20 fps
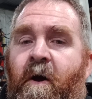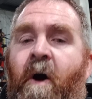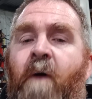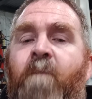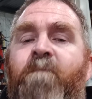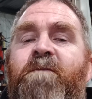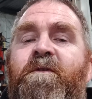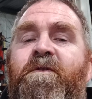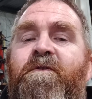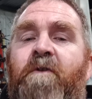
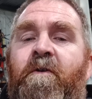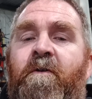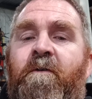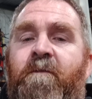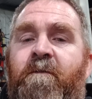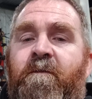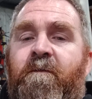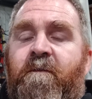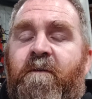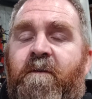I'm
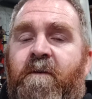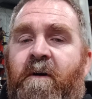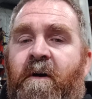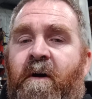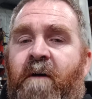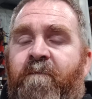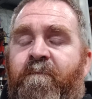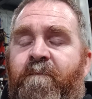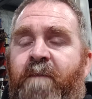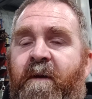strong.
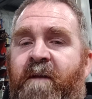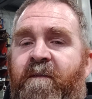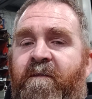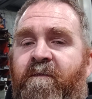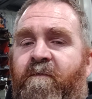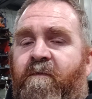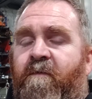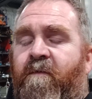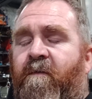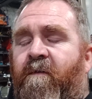I've been
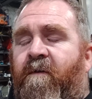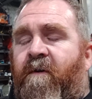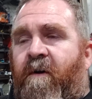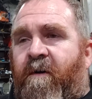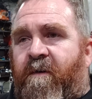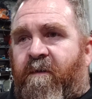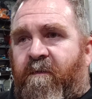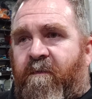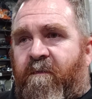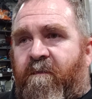through a
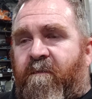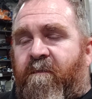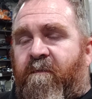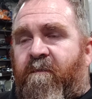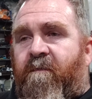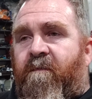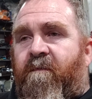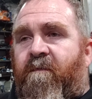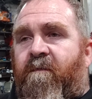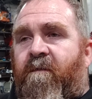lot.
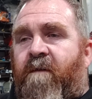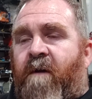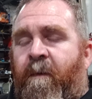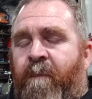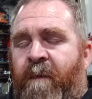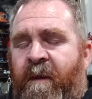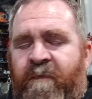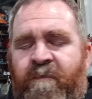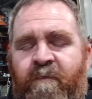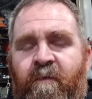
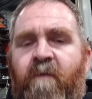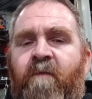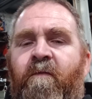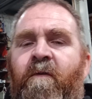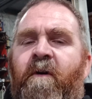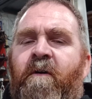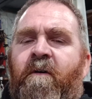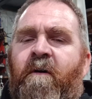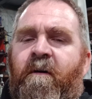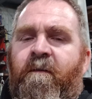I've been through a
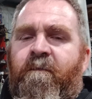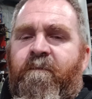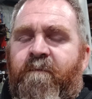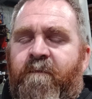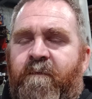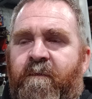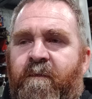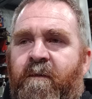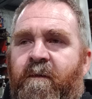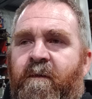real lot.
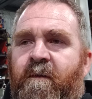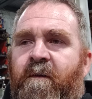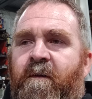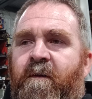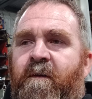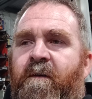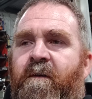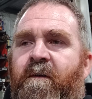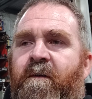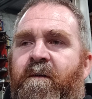
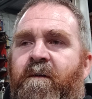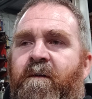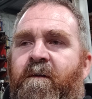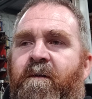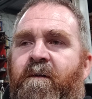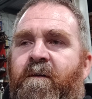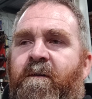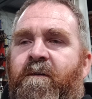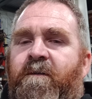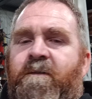
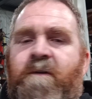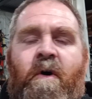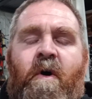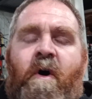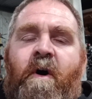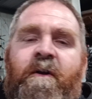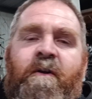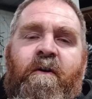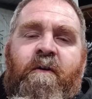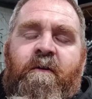
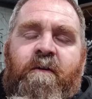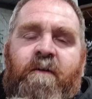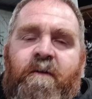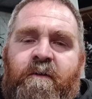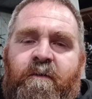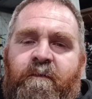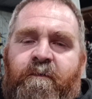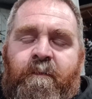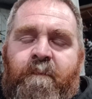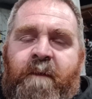So
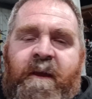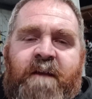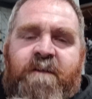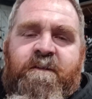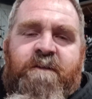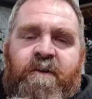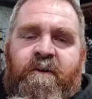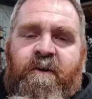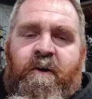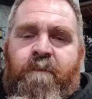for me,
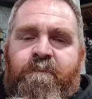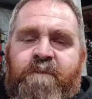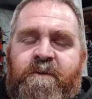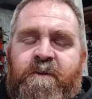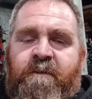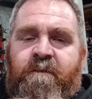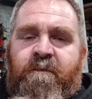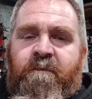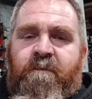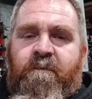it's not an
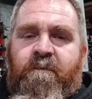option.